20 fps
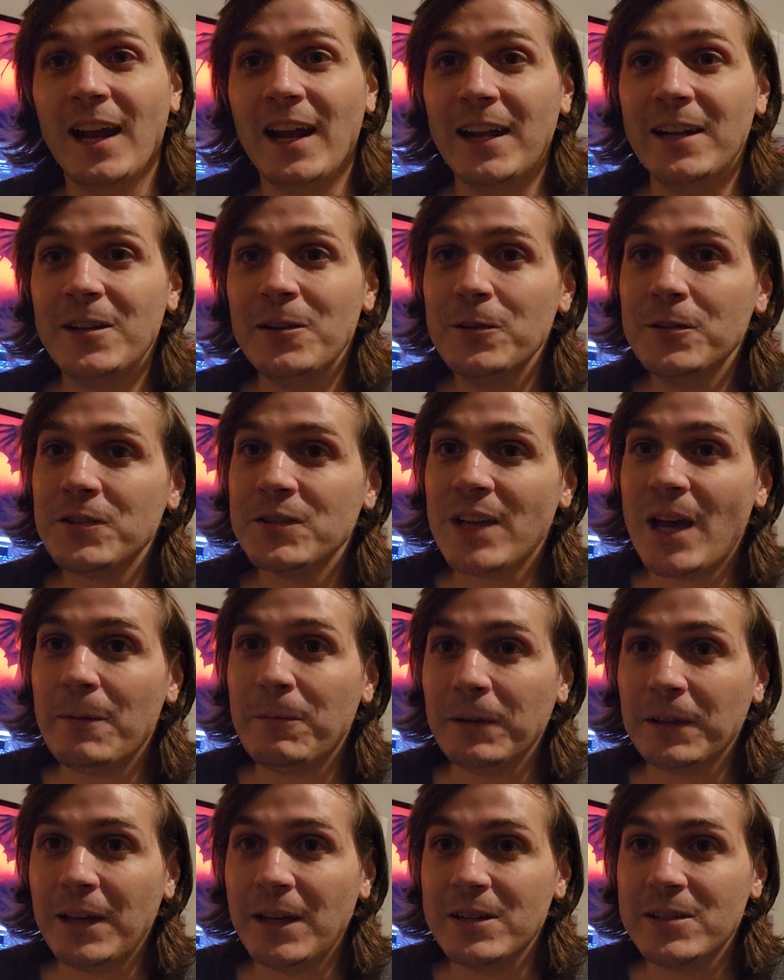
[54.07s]
And I know there's
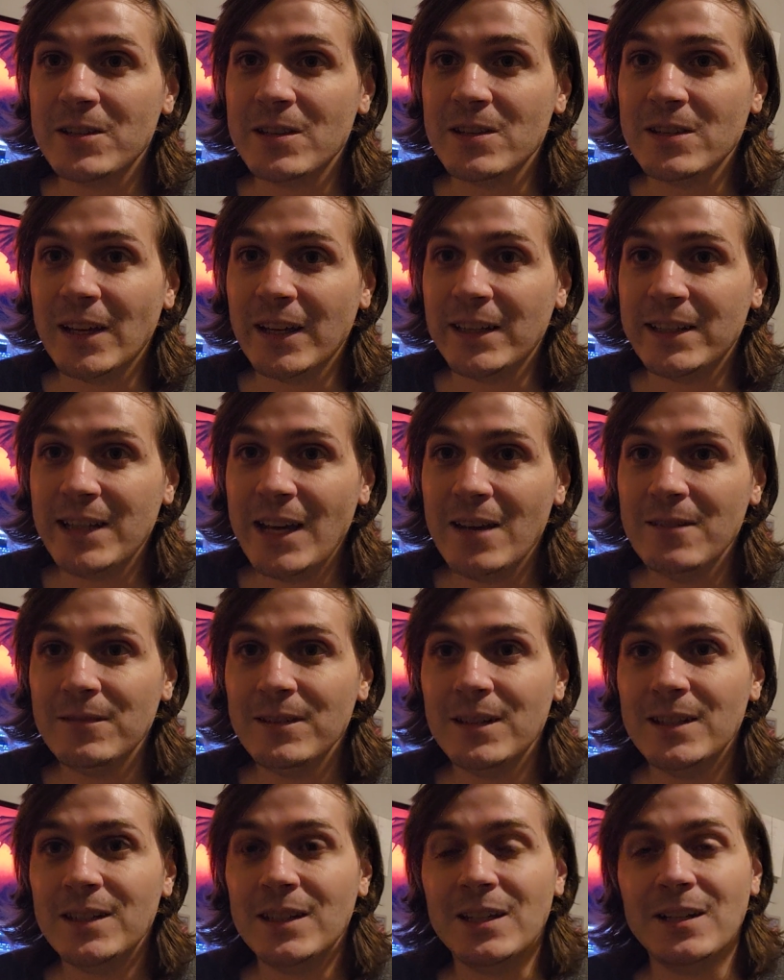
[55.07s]
applications like
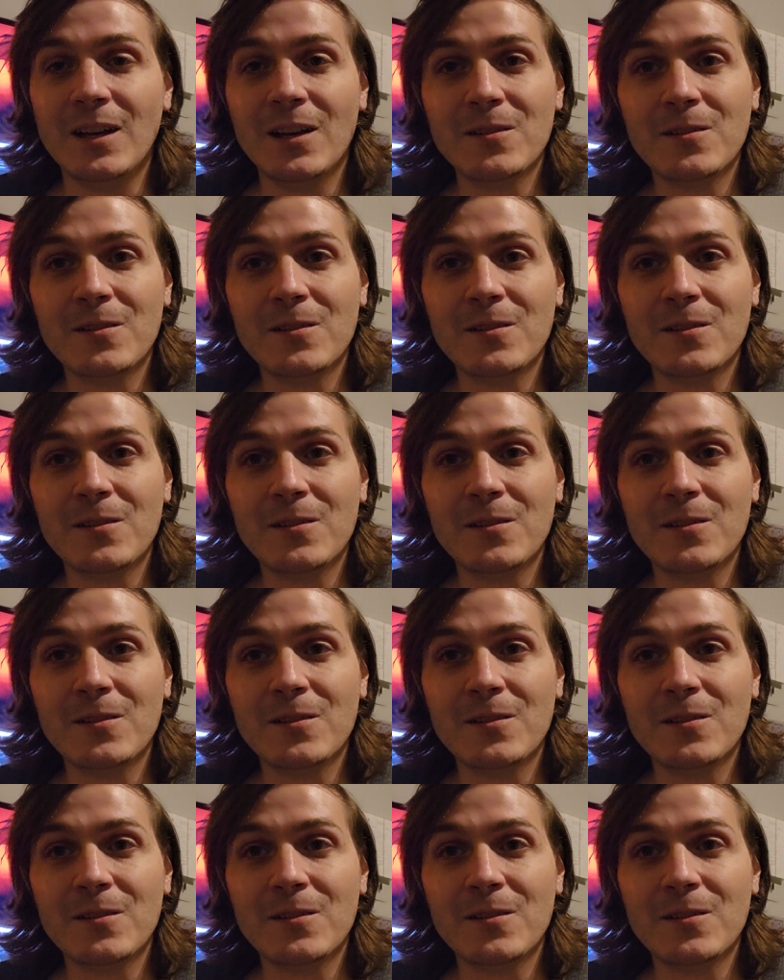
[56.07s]
Devin and